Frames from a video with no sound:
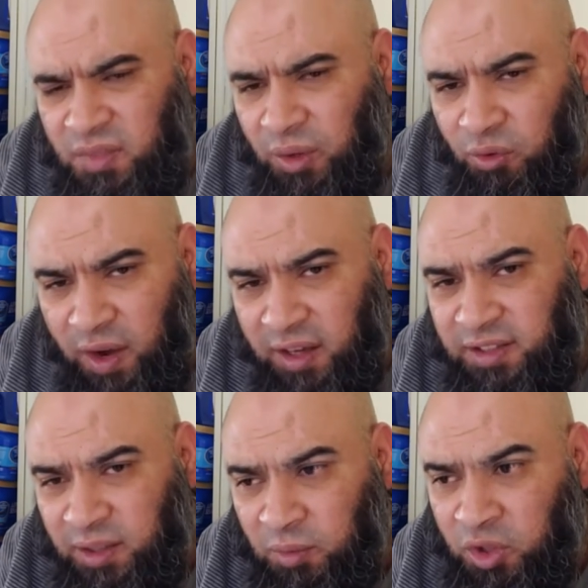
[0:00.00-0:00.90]
Very
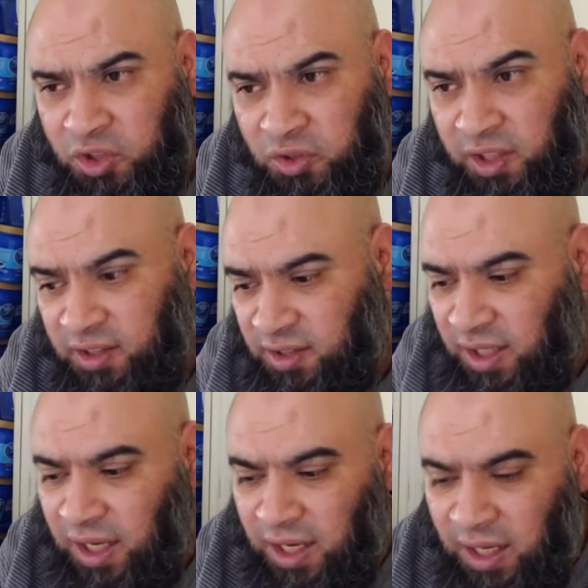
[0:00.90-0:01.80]
similar to this,
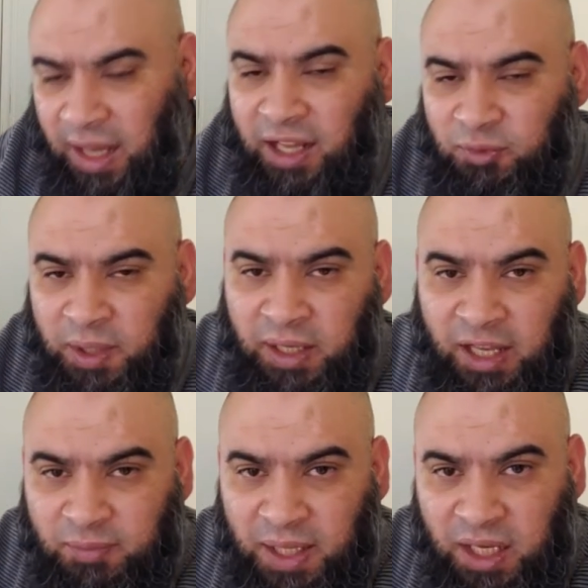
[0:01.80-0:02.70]
not
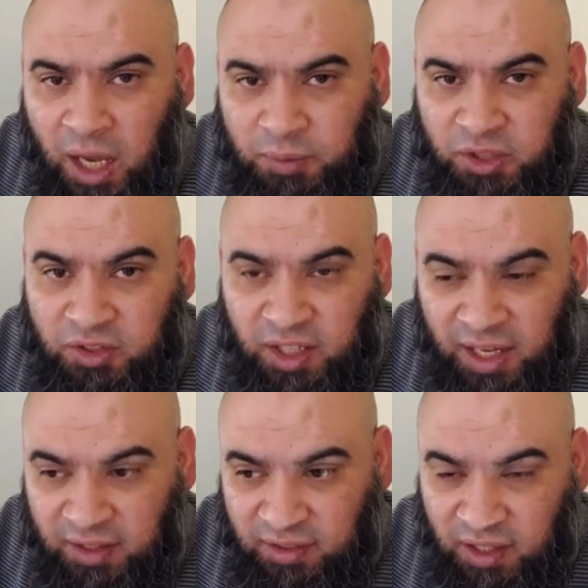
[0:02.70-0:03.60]
as many options
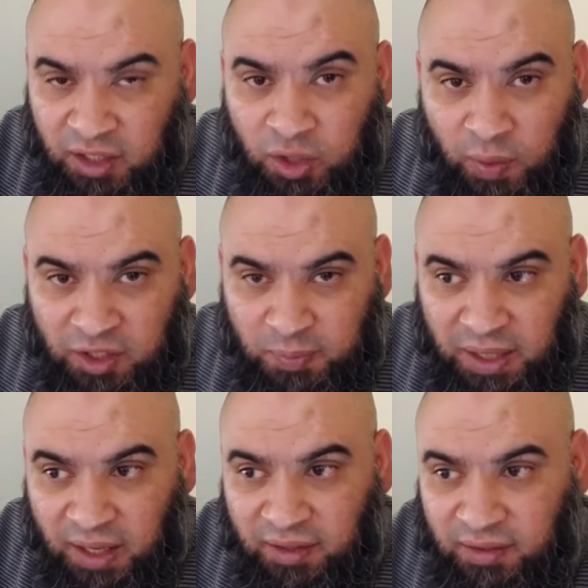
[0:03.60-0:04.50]
as
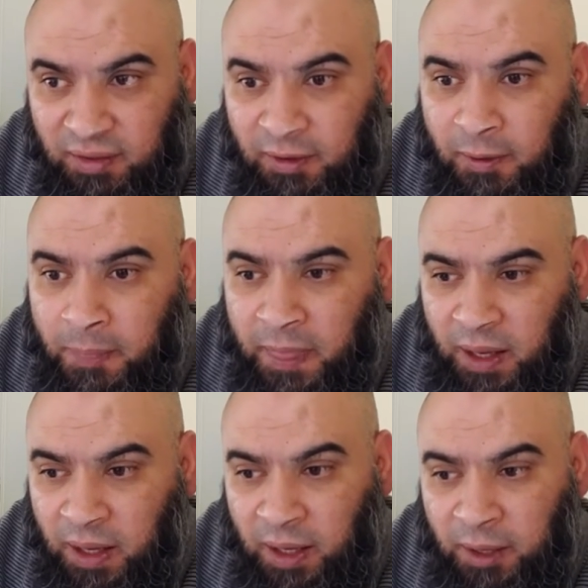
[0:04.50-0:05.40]
USPS,
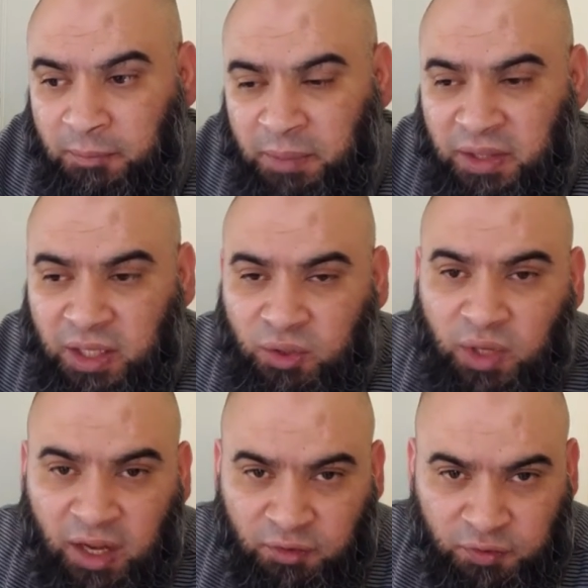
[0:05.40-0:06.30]
but they do
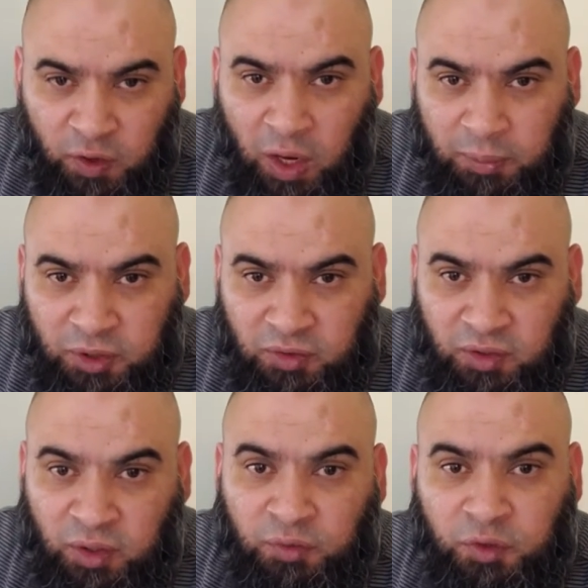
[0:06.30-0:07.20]
have a few options,
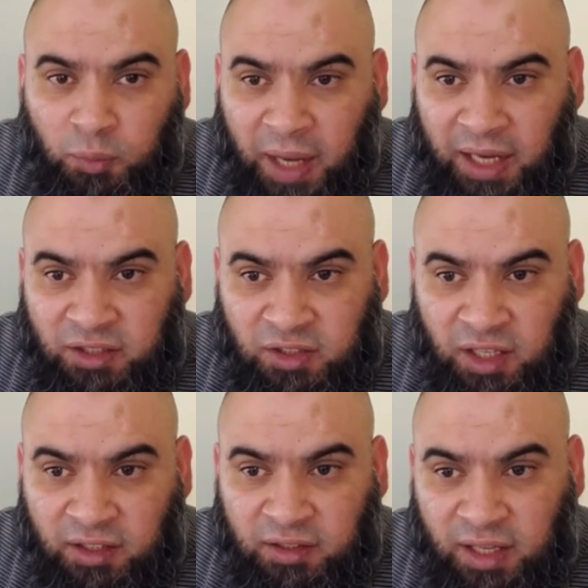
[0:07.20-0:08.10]
the few packaging
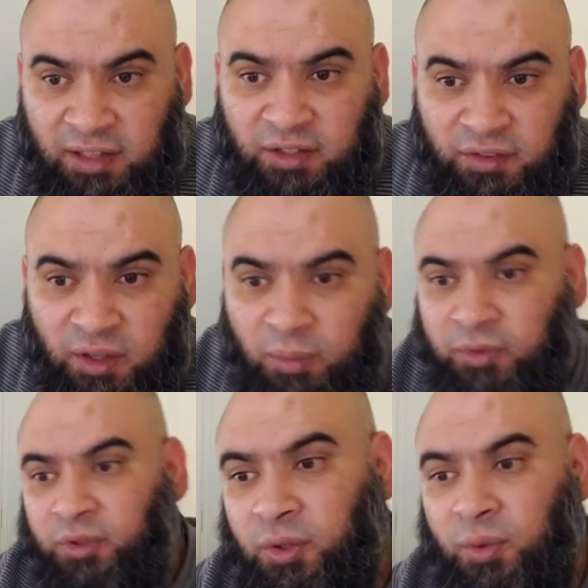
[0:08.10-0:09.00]
that is
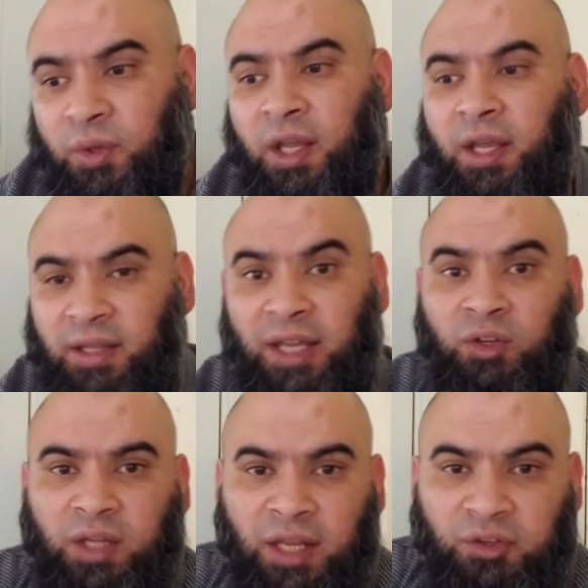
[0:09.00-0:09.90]
available you that
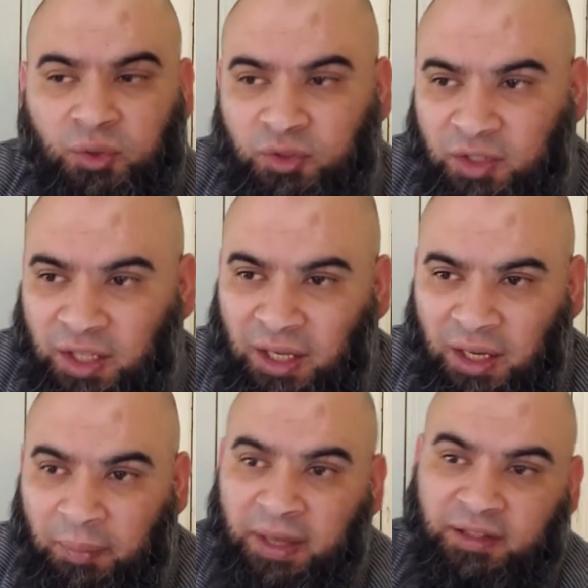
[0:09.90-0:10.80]
you can use,
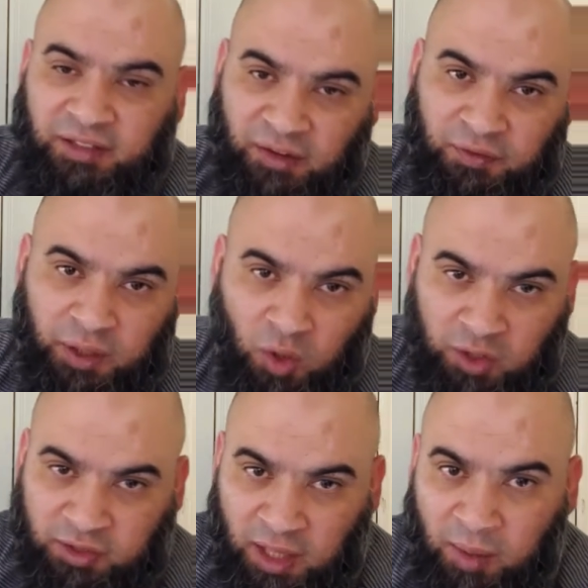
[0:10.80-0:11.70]
but it definitely
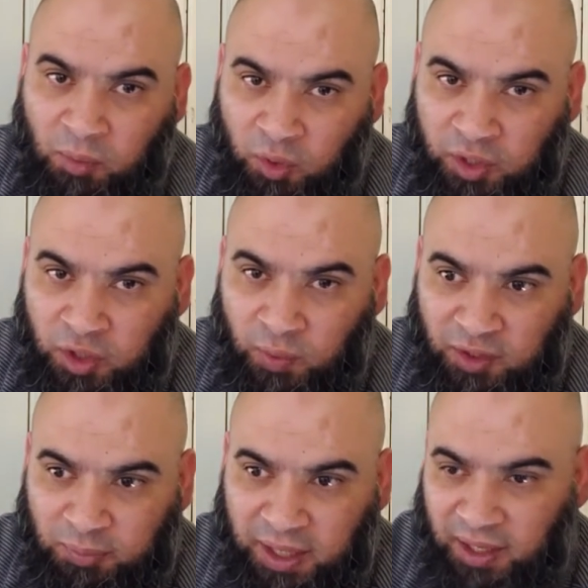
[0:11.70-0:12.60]
costs a lot more than
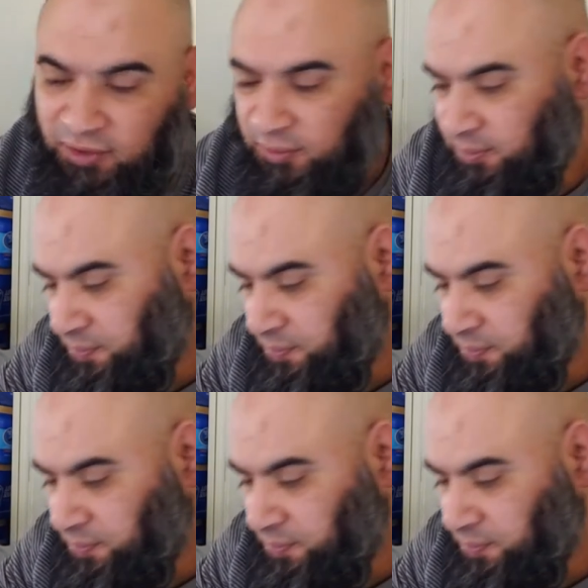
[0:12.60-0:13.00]
USPS.